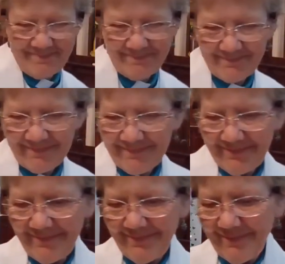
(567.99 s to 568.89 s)

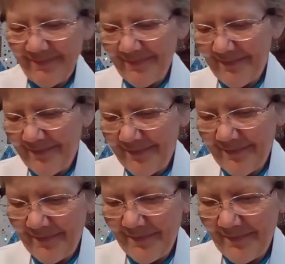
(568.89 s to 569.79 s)

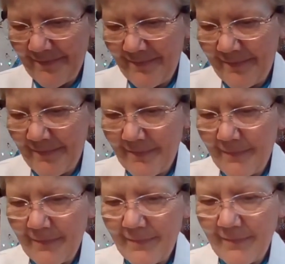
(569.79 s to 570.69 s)

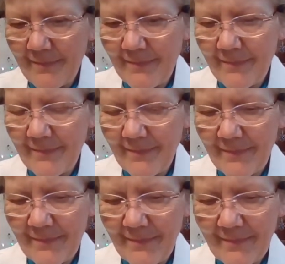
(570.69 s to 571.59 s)

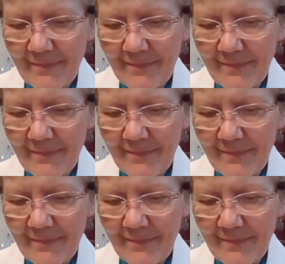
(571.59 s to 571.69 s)
No one is speaking in this clip.